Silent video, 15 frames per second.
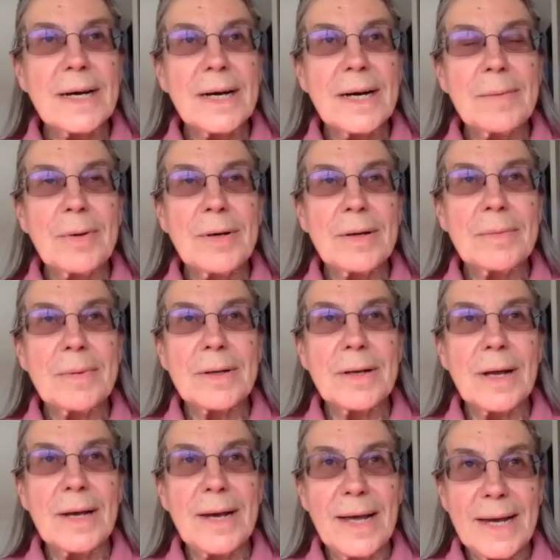I'm a
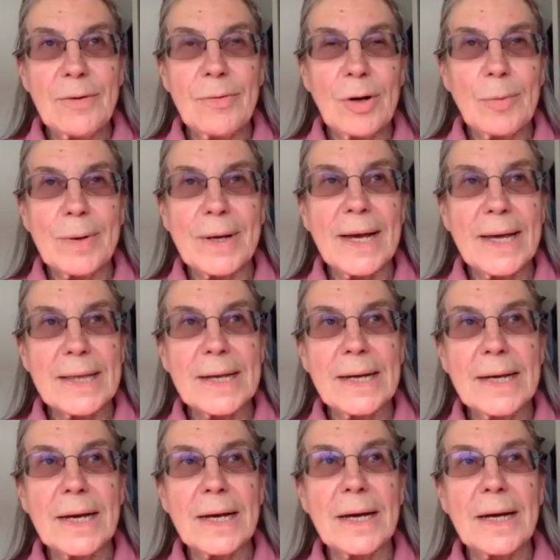lay Roman
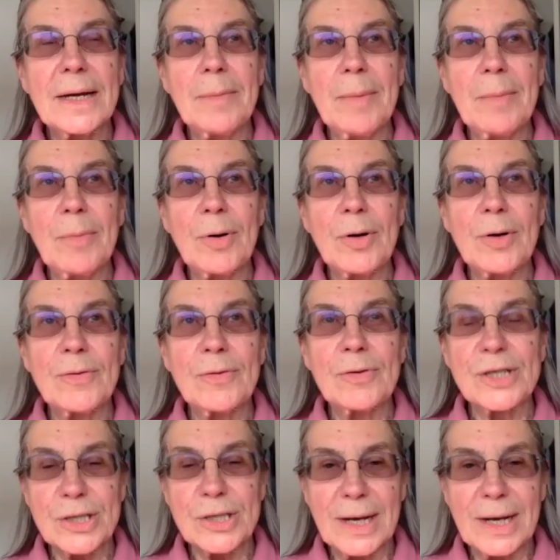Catholic and a member of
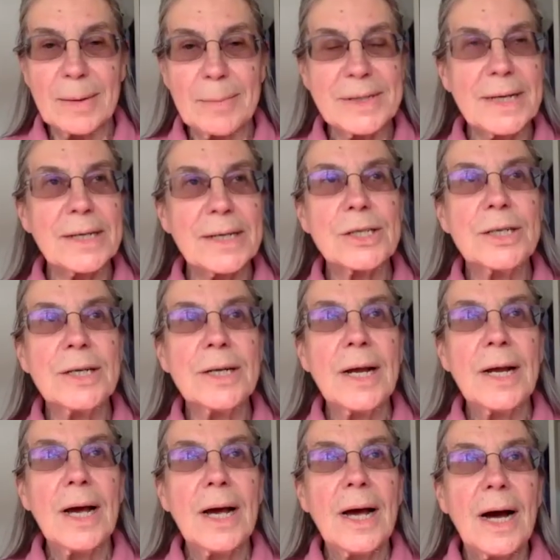Christian Climate Action.
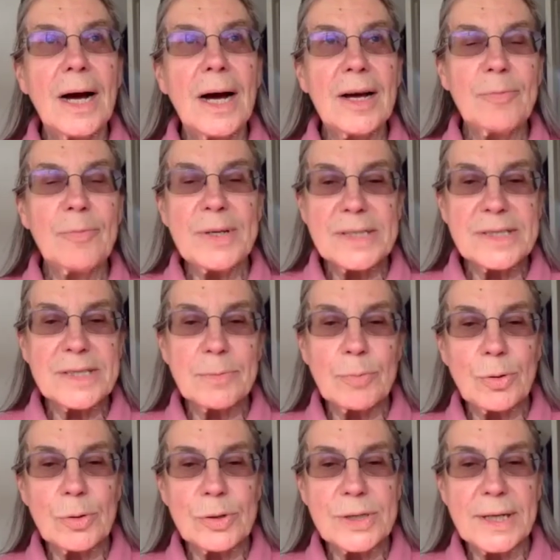I've been
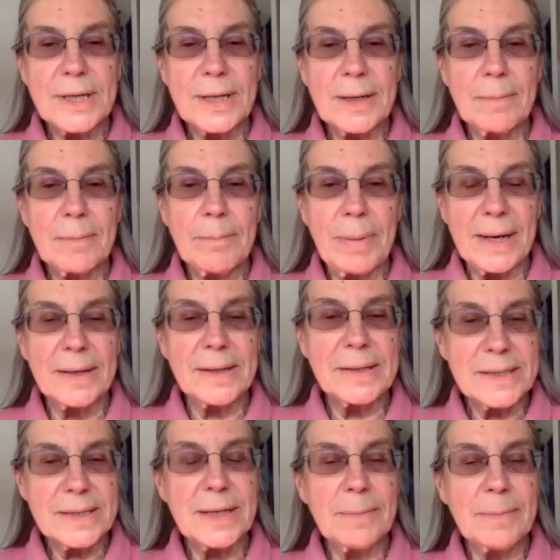supporting Ben and
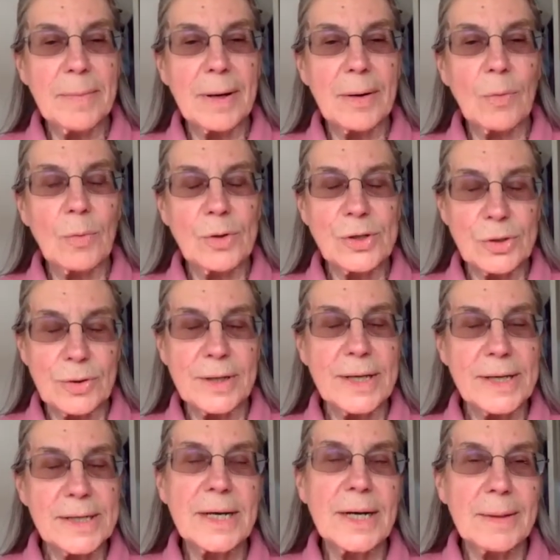Tim during
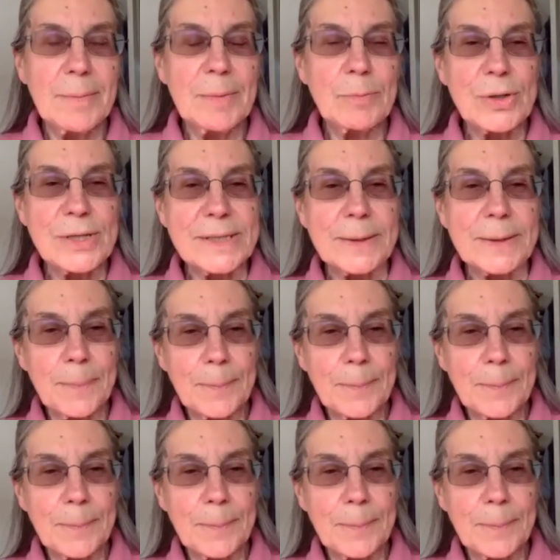their time in prison.